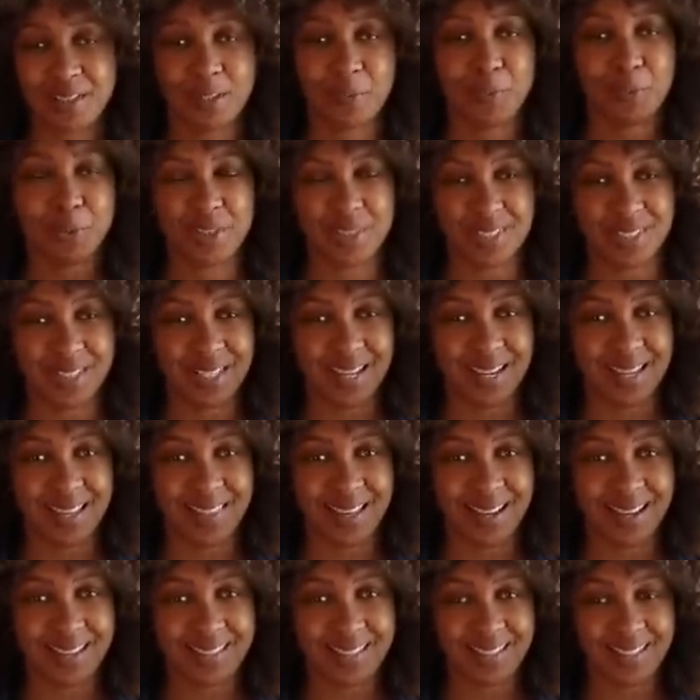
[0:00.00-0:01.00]
so I wanted to take
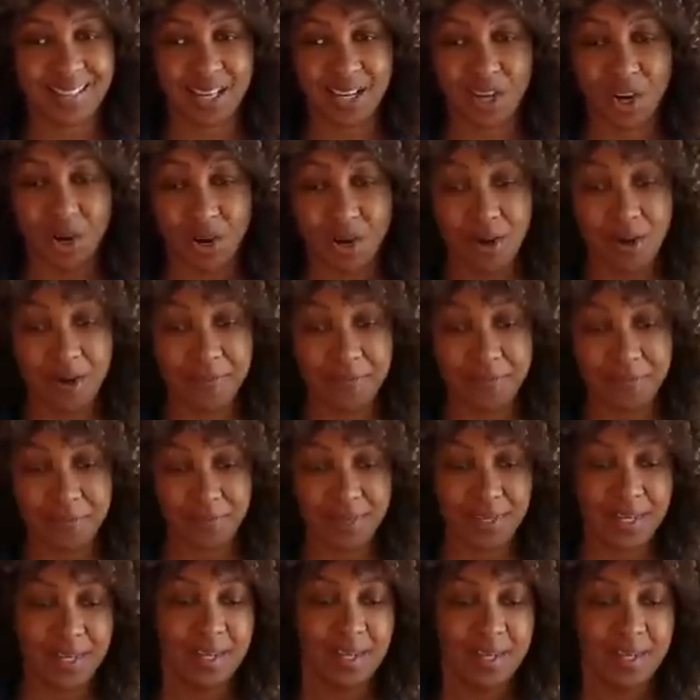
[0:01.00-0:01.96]
that day off.